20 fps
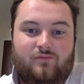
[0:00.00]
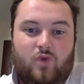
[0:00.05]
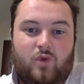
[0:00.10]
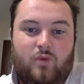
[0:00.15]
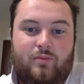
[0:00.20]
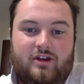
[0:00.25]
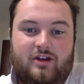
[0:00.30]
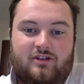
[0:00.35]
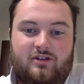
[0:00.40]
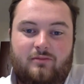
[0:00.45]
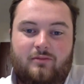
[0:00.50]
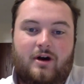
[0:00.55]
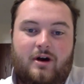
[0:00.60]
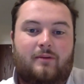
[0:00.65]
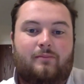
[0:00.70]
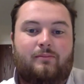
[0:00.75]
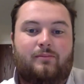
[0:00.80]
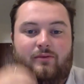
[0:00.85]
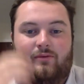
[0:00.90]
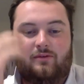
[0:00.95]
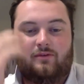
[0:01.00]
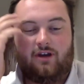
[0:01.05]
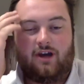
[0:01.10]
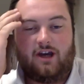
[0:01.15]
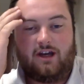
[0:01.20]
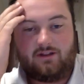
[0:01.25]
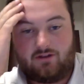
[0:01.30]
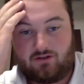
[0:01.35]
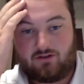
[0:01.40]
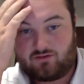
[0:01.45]
We picked him up
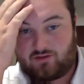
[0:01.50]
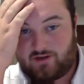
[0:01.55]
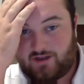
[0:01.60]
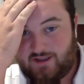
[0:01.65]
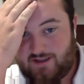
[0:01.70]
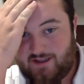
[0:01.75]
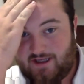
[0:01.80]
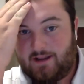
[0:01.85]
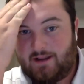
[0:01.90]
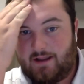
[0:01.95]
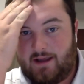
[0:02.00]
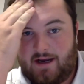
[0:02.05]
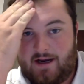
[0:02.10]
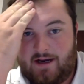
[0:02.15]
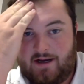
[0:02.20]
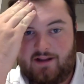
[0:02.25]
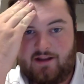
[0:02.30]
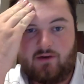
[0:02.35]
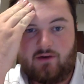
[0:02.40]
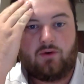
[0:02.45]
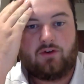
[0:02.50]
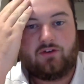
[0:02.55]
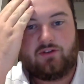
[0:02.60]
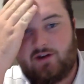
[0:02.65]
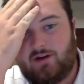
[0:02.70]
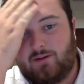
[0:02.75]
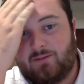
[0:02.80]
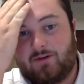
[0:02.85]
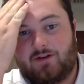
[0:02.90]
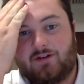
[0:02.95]
at the trade deadline and then
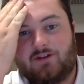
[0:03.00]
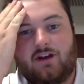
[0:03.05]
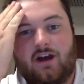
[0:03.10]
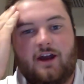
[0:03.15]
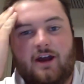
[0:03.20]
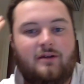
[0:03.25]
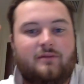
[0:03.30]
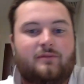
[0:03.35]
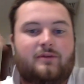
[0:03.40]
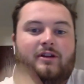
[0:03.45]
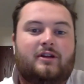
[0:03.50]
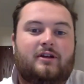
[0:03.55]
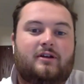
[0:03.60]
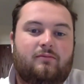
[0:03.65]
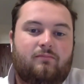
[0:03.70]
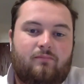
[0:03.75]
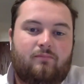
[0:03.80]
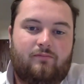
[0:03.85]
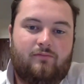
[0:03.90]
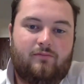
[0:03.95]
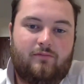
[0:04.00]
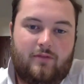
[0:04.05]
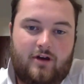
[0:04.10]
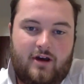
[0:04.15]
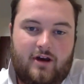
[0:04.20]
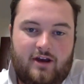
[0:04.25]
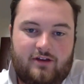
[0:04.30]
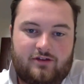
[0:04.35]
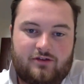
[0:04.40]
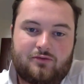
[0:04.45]
wasn't able to sign him
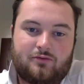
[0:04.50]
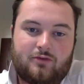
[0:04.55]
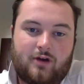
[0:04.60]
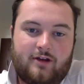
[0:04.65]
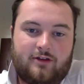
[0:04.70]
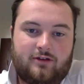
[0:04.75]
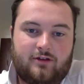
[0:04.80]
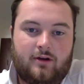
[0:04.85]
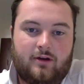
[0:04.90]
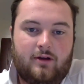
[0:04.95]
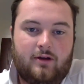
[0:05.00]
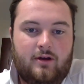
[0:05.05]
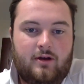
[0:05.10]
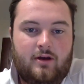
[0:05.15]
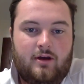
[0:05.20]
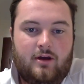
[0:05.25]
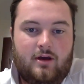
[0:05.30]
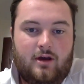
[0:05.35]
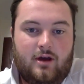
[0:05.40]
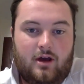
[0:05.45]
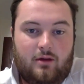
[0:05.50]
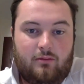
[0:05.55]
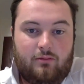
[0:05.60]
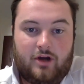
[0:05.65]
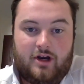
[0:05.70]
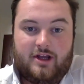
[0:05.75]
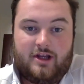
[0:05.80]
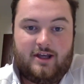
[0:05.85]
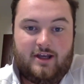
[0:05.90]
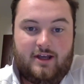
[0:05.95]
as a rental.
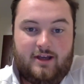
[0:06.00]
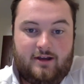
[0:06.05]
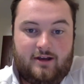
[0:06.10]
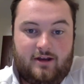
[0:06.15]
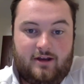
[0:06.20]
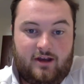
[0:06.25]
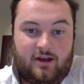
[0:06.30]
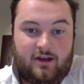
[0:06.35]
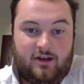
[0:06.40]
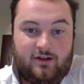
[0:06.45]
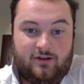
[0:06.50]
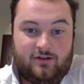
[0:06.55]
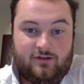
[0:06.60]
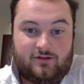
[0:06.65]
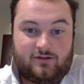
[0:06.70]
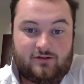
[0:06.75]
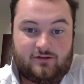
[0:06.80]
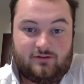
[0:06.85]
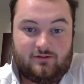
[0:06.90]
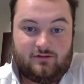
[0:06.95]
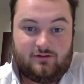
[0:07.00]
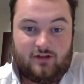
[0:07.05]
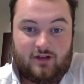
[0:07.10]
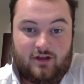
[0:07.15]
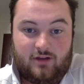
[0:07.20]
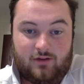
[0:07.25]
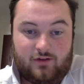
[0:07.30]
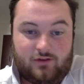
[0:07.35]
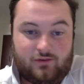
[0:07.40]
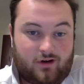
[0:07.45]
But he
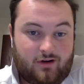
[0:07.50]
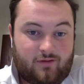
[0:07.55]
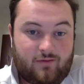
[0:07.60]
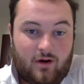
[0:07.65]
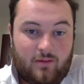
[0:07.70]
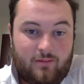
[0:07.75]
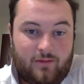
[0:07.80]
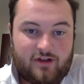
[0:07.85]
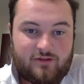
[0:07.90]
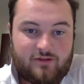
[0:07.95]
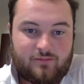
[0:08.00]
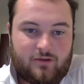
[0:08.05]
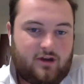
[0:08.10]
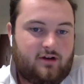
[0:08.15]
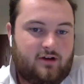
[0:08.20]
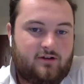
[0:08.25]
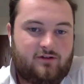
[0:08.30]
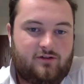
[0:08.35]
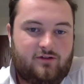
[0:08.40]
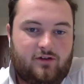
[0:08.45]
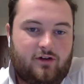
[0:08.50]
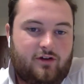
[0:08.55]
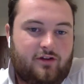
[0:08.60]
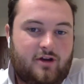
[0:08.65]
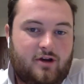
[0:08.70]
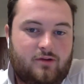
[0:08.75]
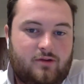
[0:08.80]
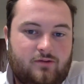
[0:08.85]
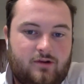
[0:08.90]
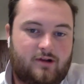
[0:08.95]
was one of our best players during
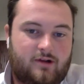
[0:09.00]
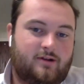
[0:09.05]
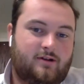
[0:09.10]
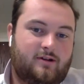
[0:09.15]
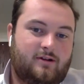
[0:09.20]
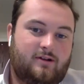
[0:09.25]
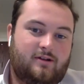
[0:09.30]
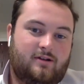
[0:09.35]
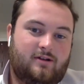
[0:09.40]
that run.